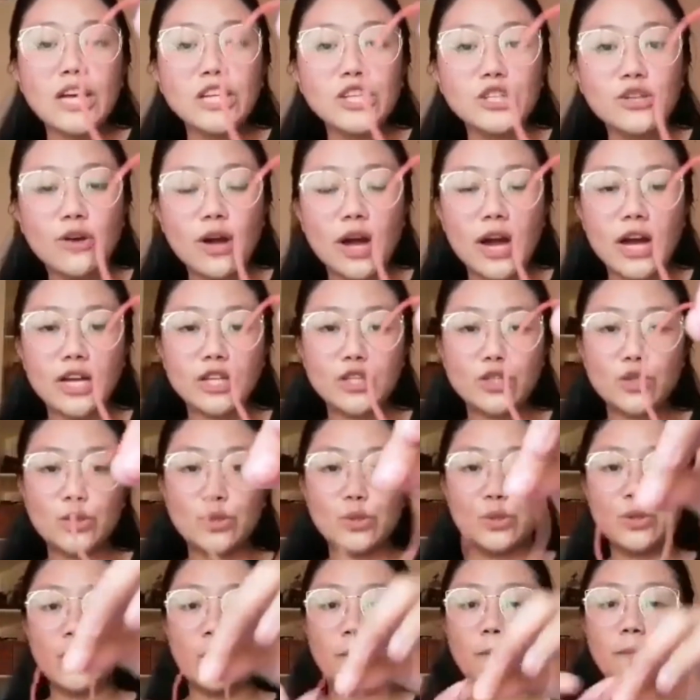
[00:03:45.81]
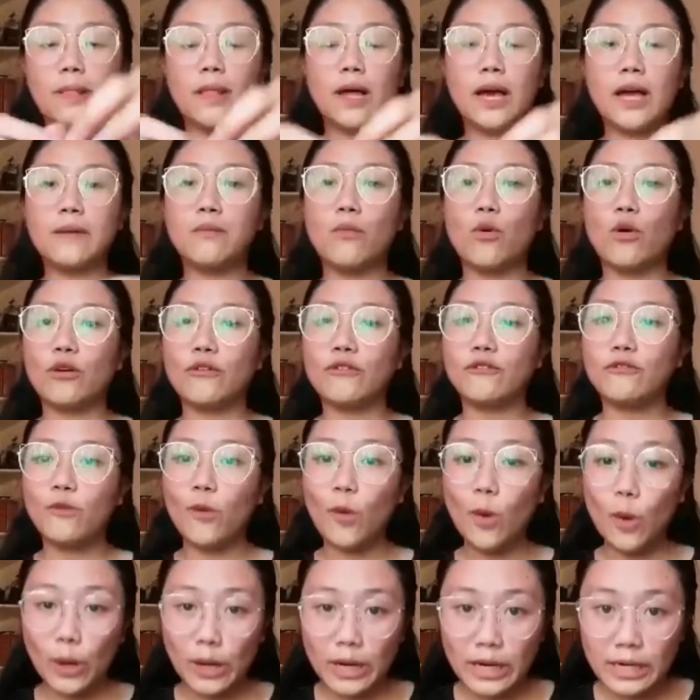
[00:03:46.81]
try to apply more
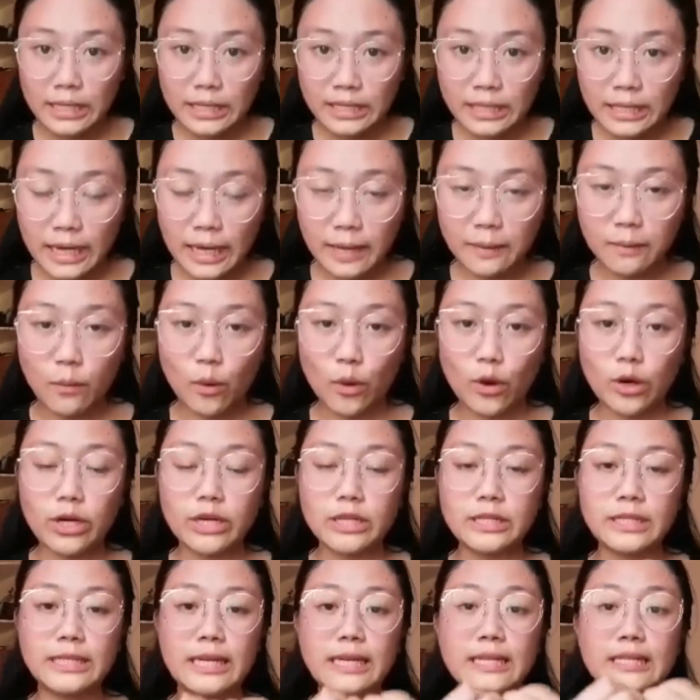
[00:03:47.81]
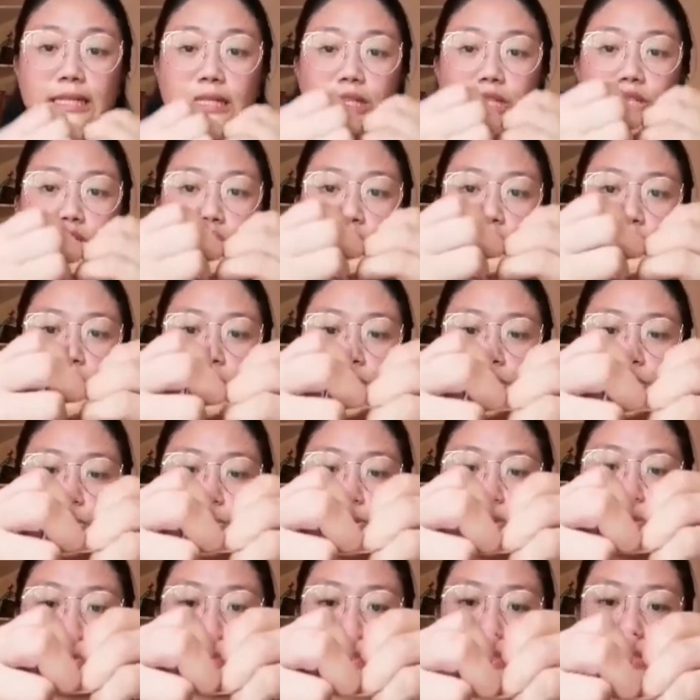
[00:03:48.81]
force and more tensile stress to
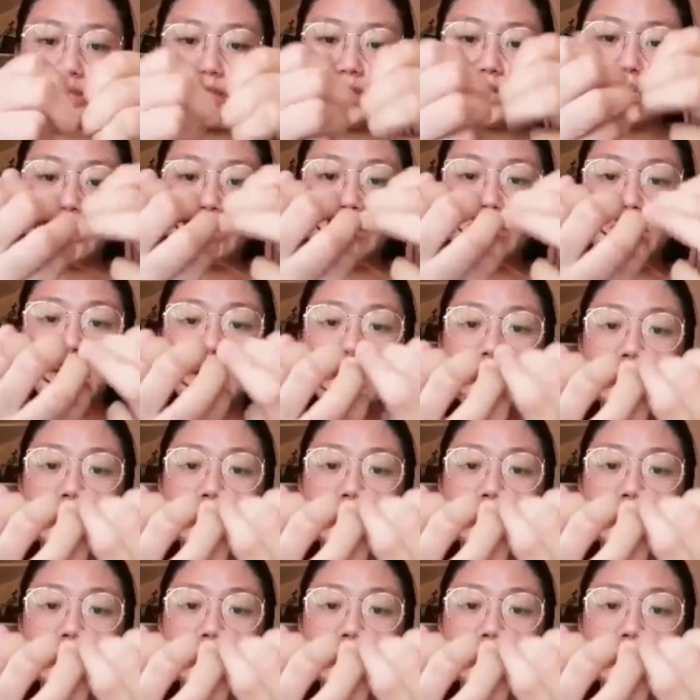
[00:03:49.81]
the material,